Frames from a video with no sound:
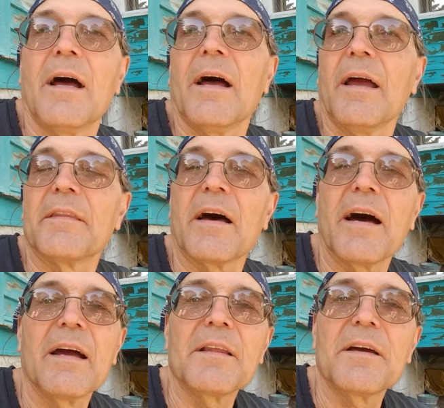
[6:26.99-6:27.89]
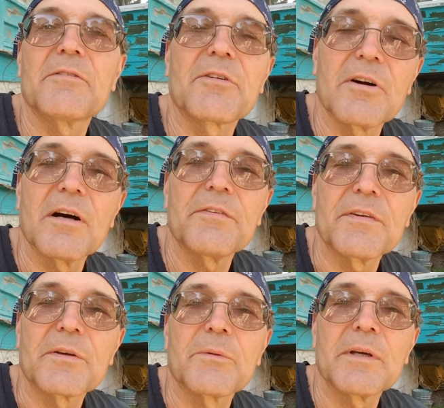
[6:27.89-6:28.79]
And the highlight of
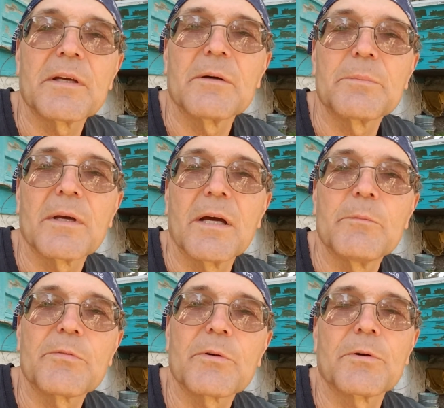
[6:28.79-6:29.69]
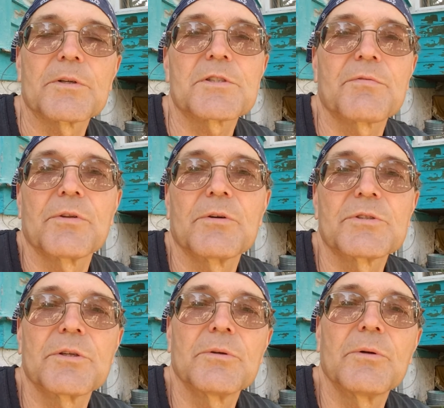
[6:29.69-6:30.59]
coffee and wake-up time, of course, for
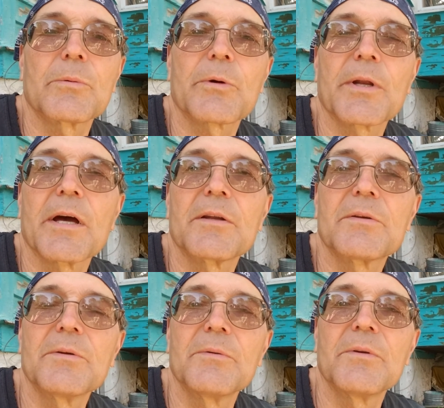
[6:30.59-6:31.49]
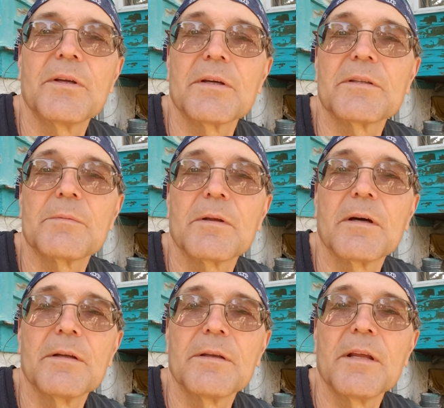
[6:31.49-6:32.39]
those of you who were not tuned in,
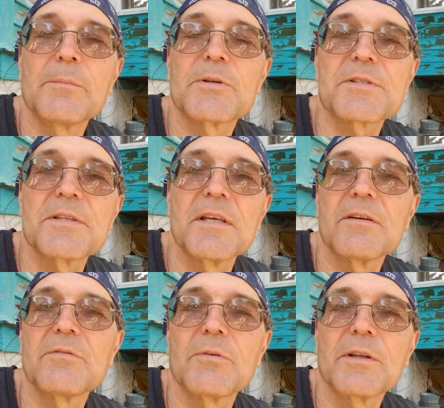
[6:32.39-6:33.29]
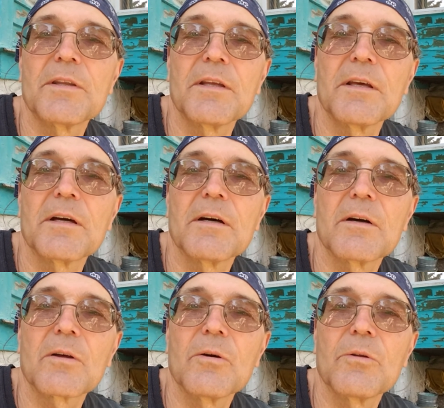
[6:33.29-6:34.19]
neighbor Steve won the
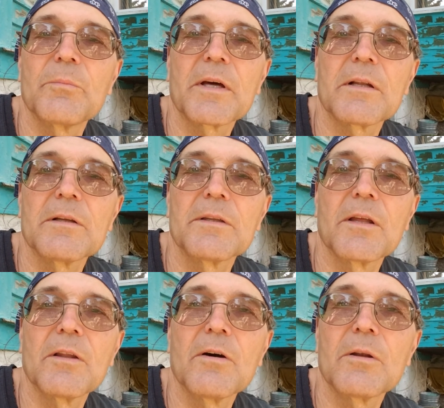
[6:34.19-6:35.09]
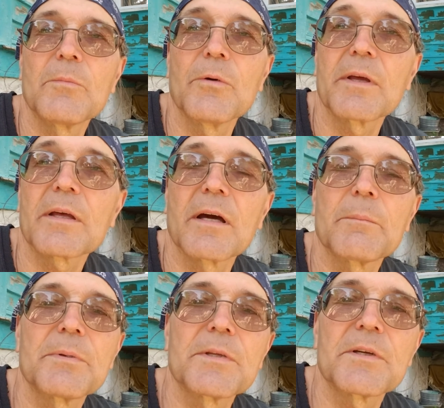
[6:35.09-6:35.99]
gold medal in the lawn mowing
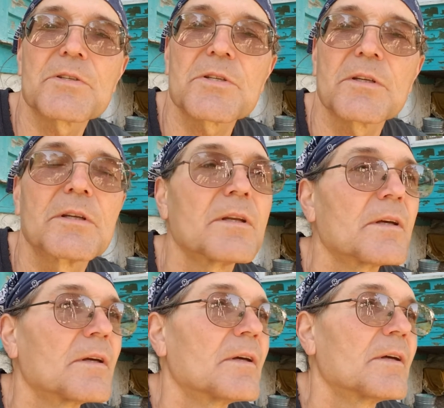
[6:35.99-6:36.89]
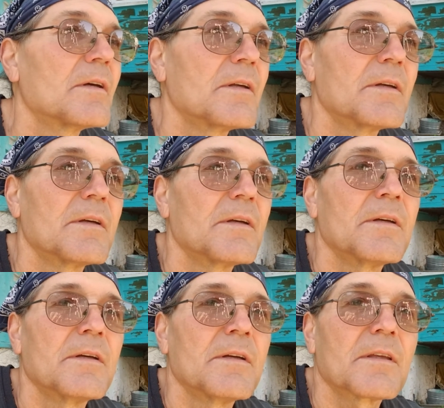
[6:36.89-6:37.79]
competition.
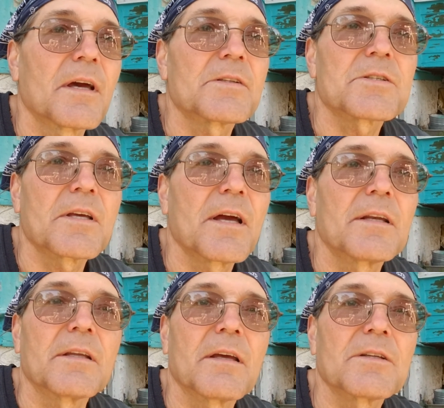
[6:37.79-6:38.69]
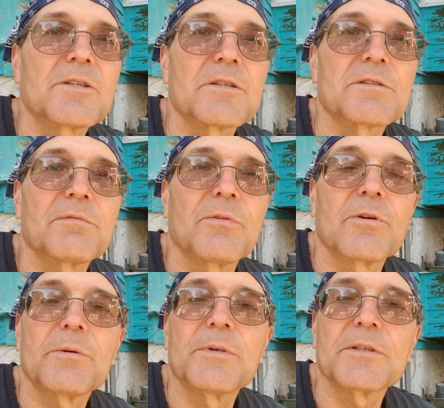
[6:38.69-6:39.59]
Catch that and catch his
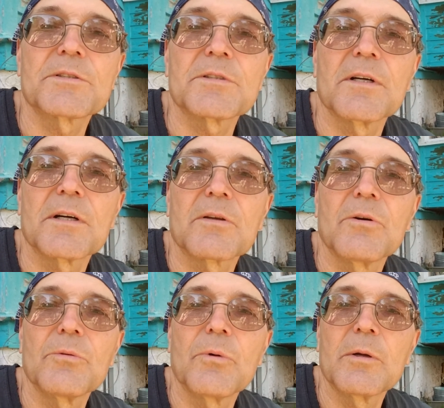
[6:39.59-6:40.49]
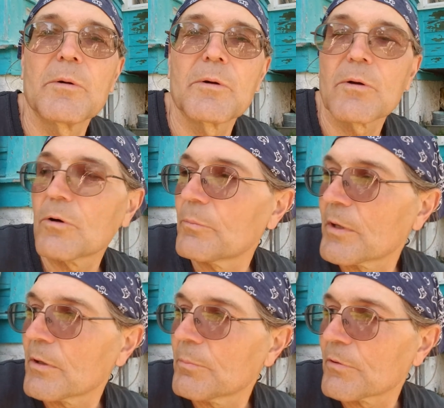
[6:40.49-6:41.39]
form and his gold
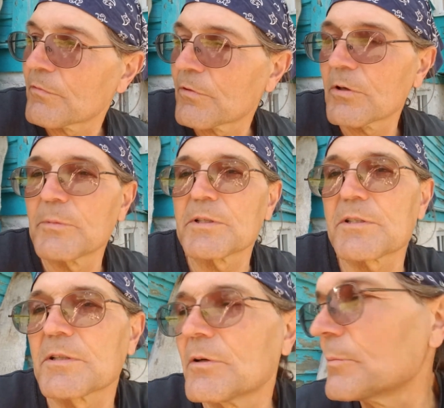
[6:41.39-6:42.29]
medal performance. Oh,